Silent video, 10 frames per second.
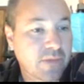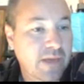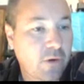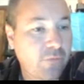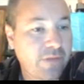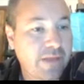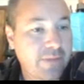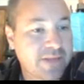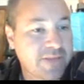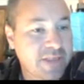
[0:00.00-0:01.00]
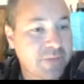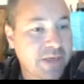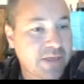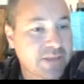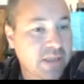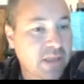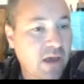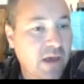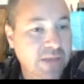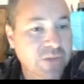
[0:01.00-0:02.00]
And hopefully that makes sense because a
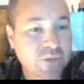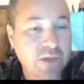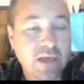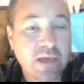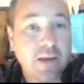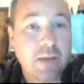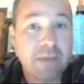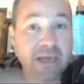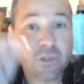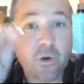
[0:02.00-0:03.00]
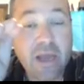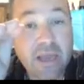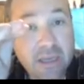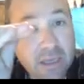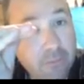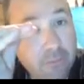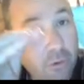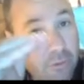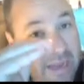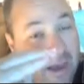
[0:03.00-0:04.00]
loss makes our net income
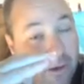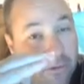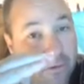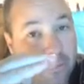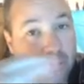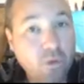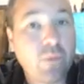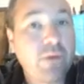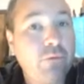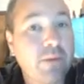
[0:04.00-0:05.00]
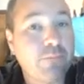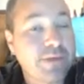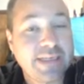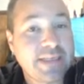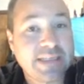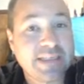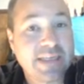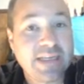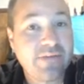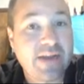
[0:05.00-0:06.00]
go down. Well, we want to pretend that
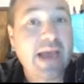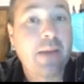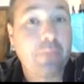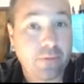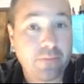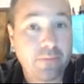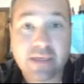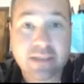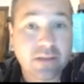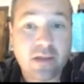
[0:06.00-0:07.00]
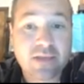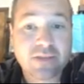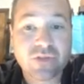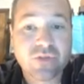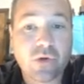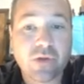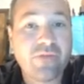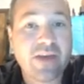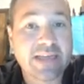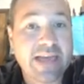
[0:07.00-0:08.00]
didn't even happen because losses don't
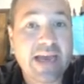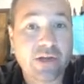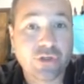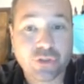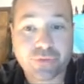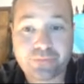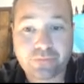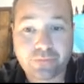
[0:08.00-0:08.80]
affect cash.